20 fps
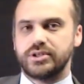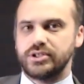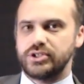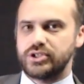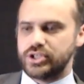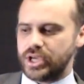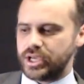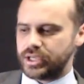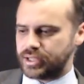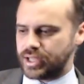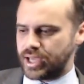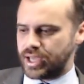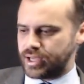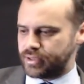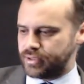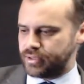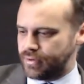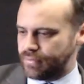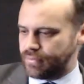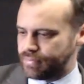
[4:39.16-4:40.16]
you can check
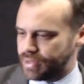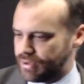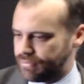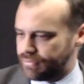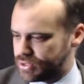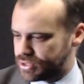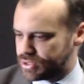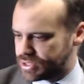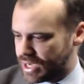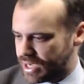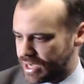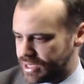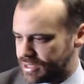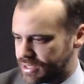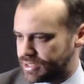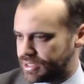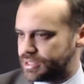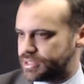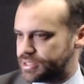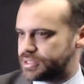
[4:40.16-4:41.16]
that if you
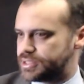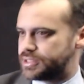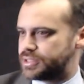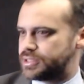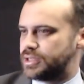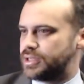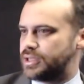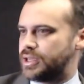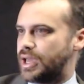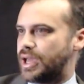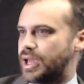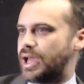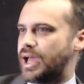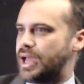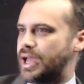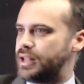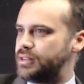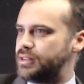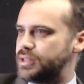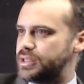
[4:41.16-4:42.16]
take this
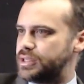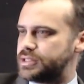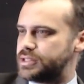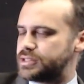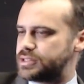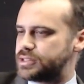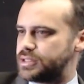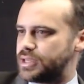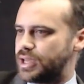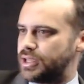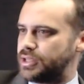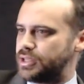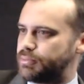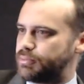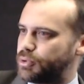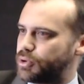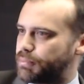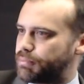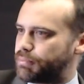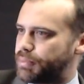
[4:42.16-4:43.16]
and this and you
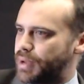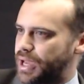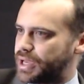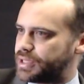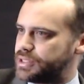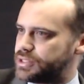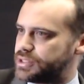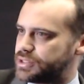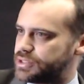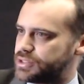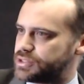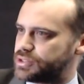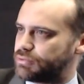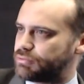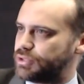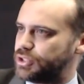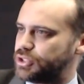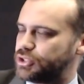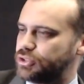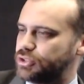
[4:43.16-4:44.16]
put it back into this
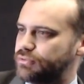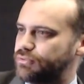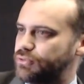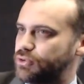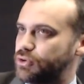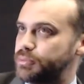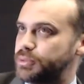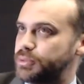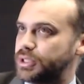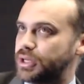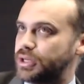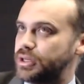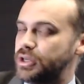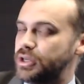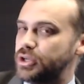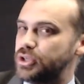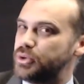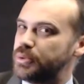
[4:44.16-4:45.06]
original formula,